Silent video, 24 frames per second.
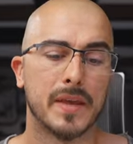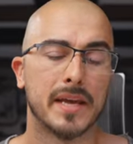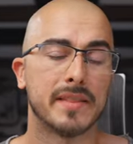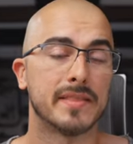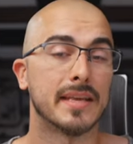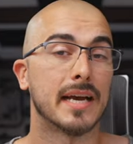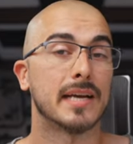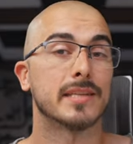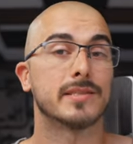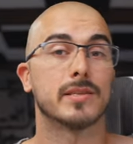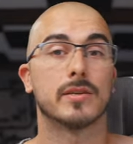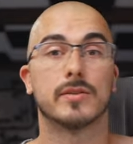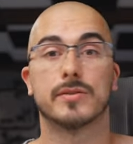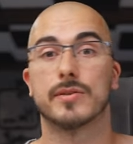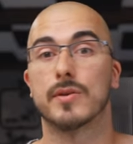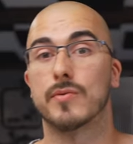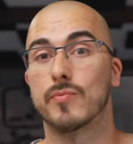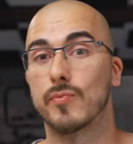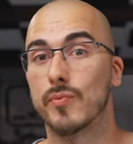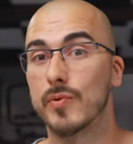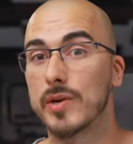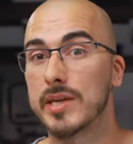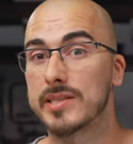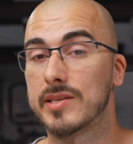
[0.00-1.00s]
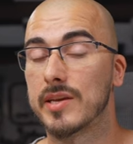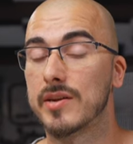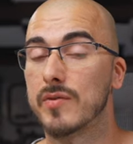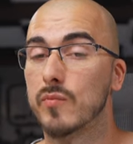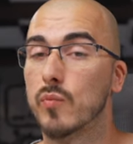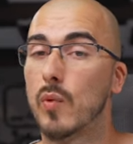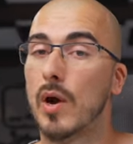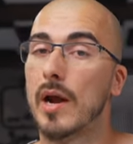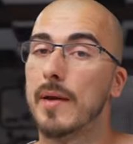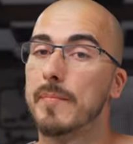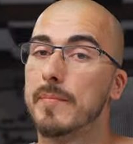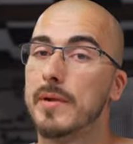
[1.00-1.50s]
And that's also the reason
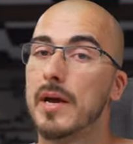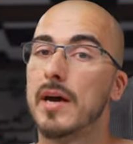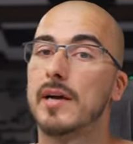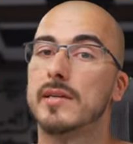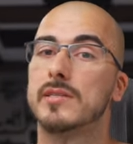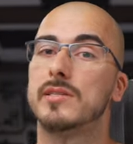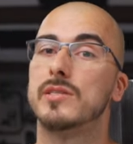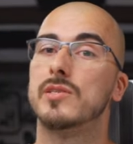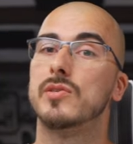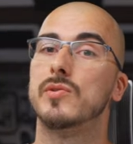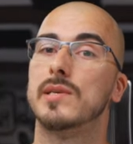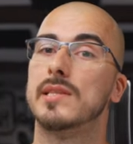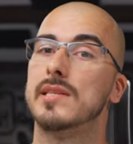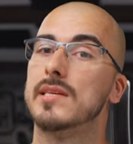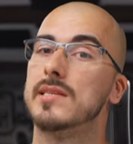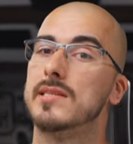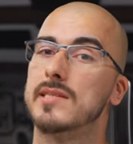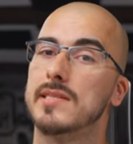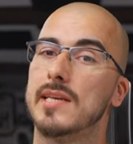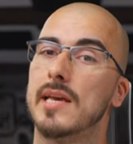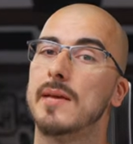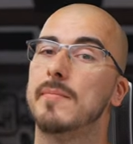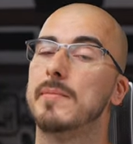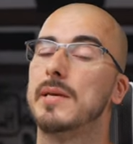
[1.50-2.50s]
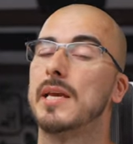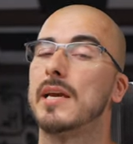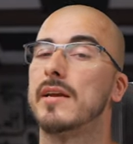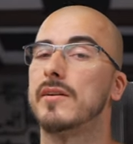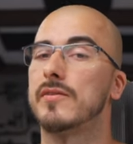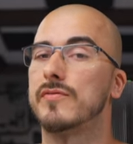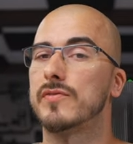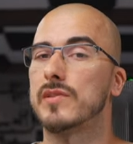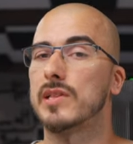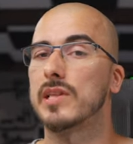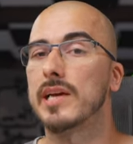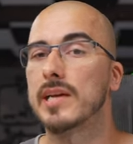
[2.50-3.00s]
why I'm not doing the same kind
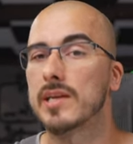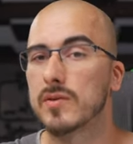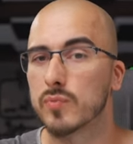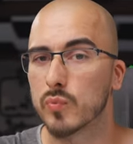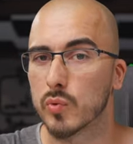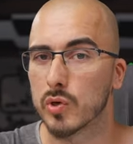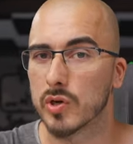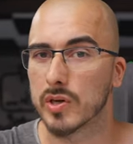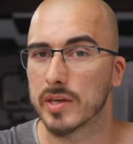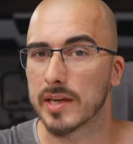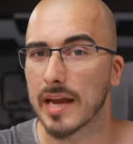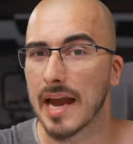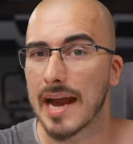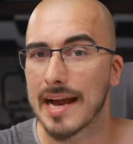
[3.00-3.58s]
of client work